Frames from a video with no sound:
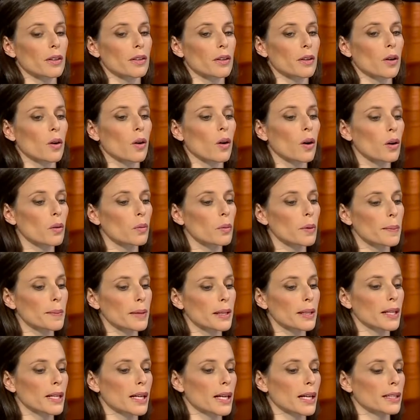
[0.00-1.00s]
they're all
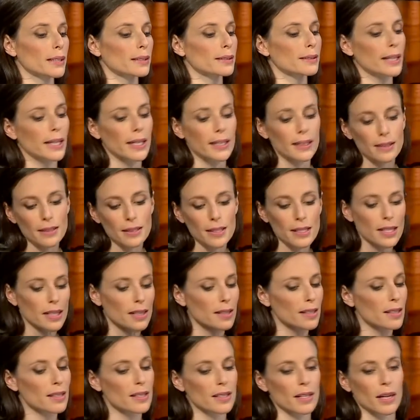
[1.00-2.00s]
women that had danced
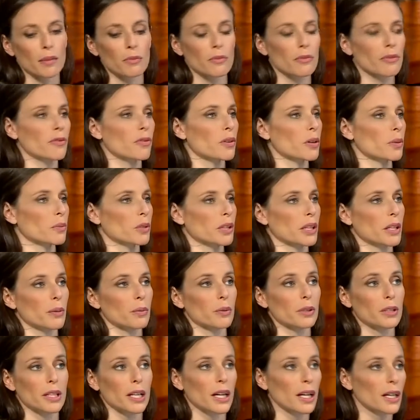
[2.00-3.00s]
in some form when they
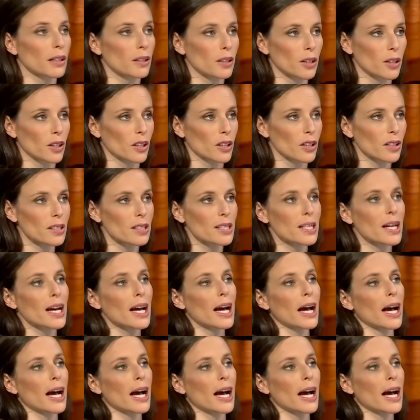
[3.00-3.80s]
were young girls,